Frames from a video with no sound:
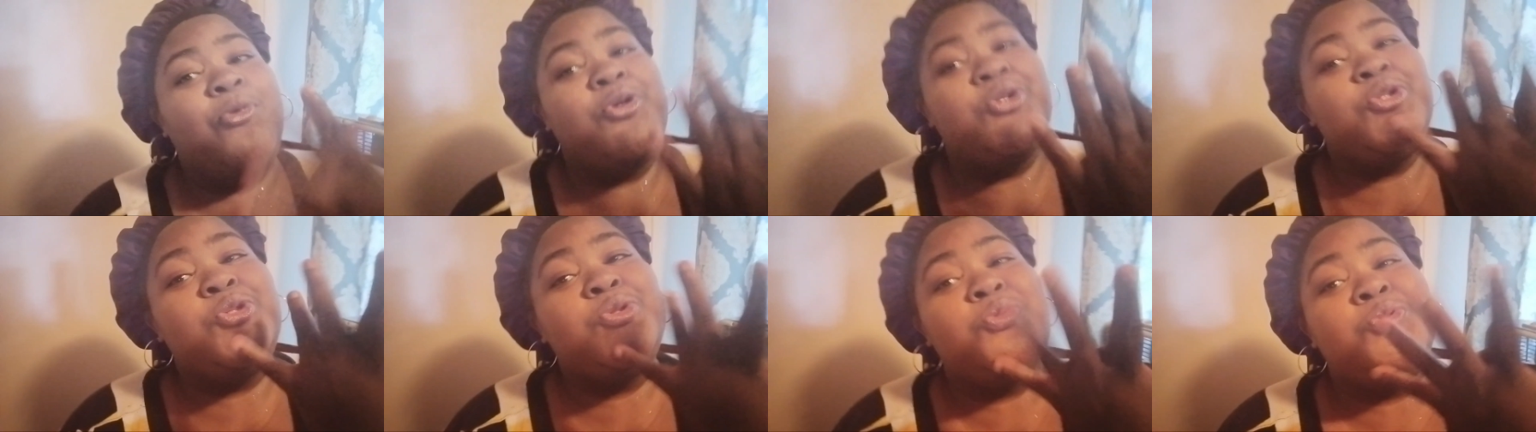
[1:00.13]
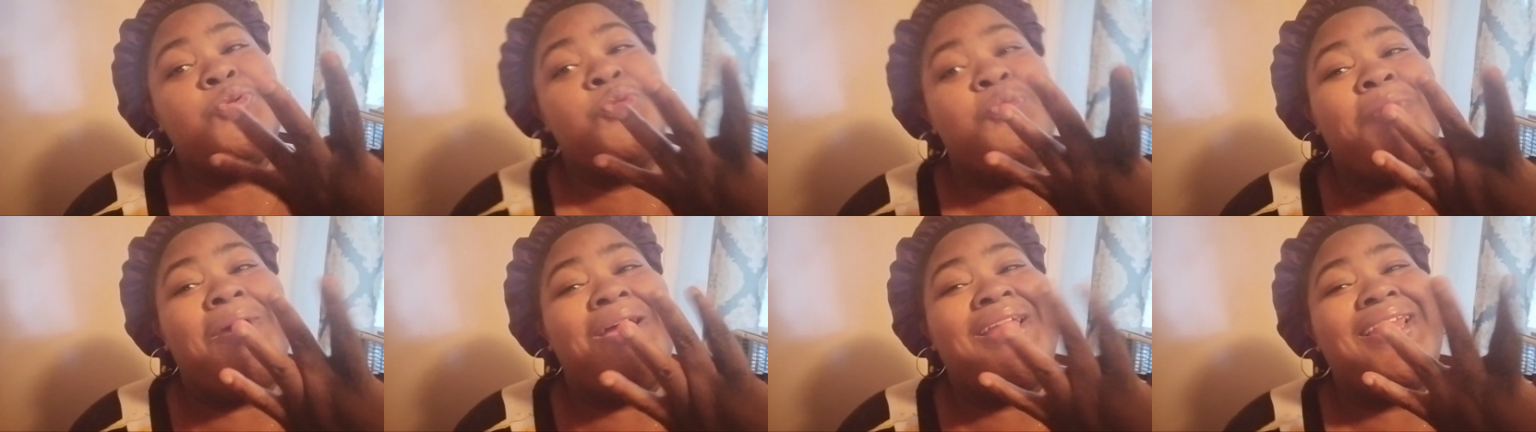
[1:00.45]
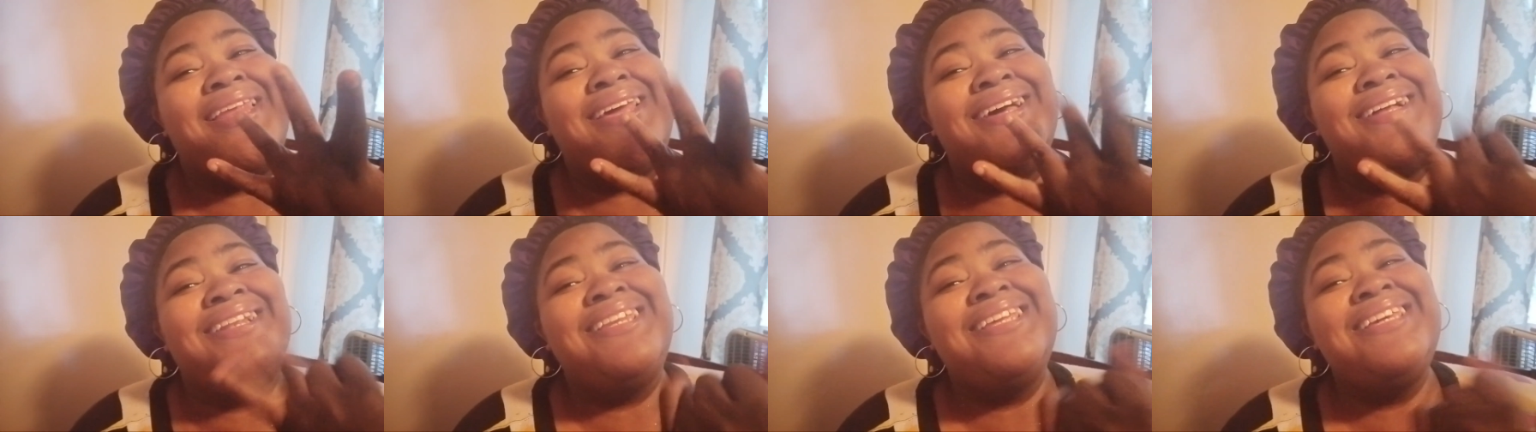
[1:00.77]
to do my
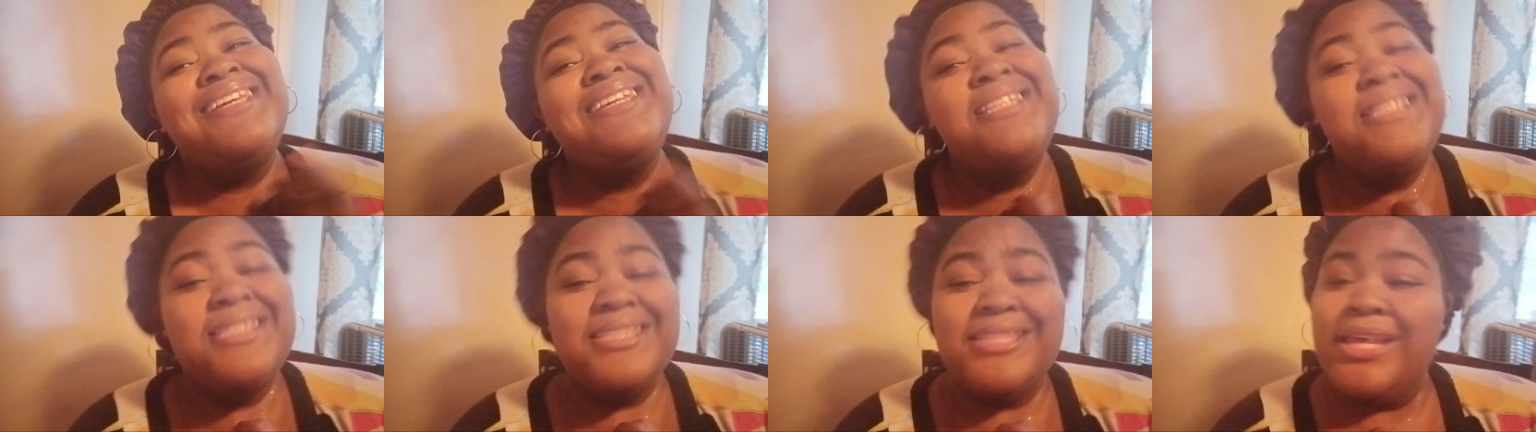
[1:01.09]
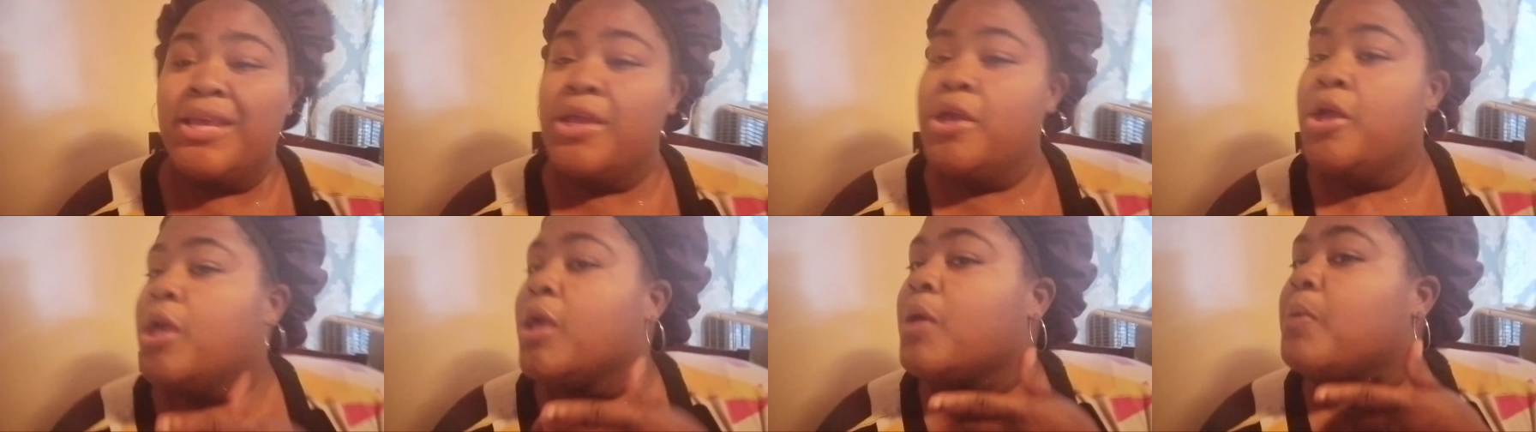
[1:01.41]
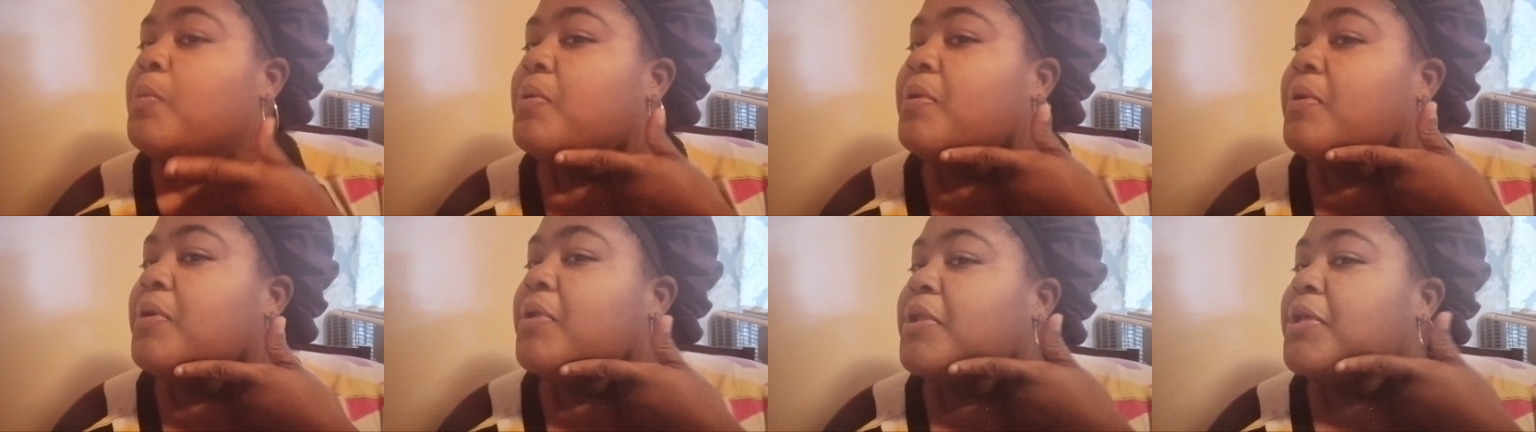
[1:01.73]
nails, and we're
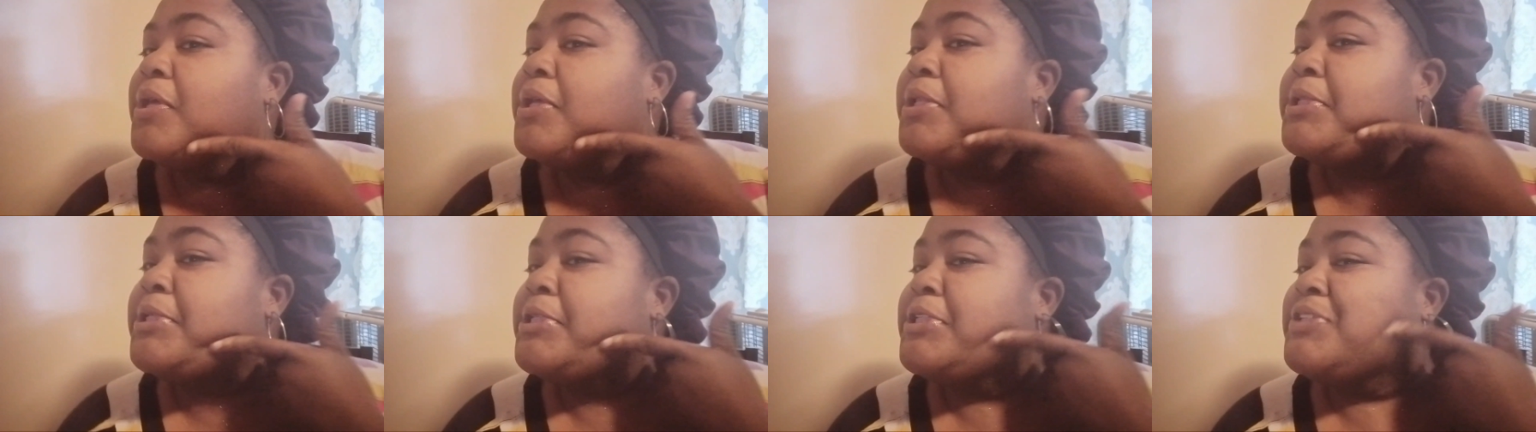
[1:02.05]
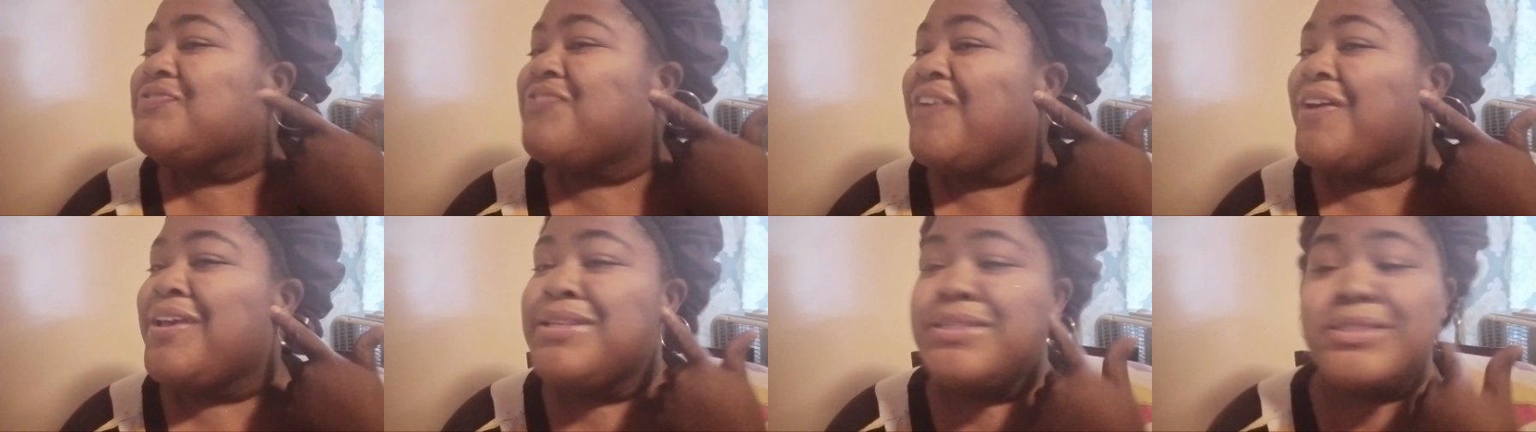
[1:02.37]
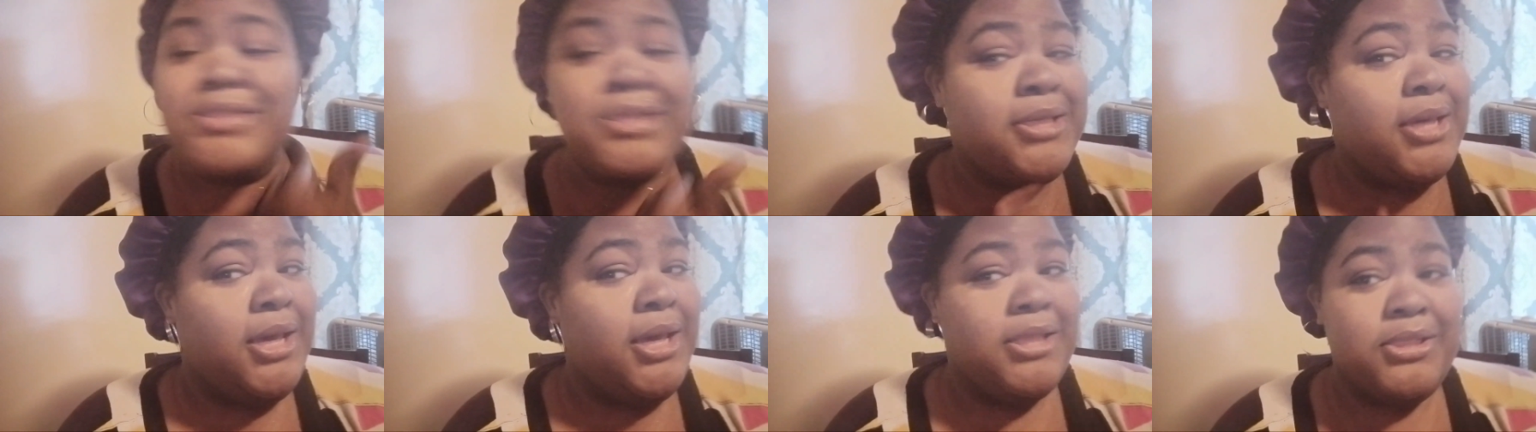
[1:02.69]
going to get this face
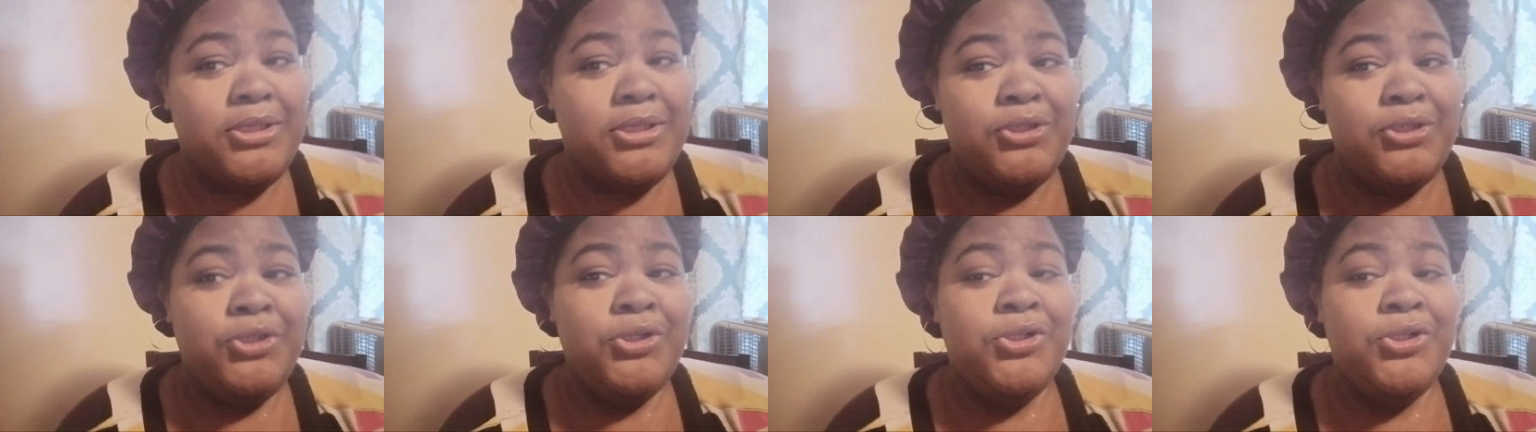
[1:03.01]
together.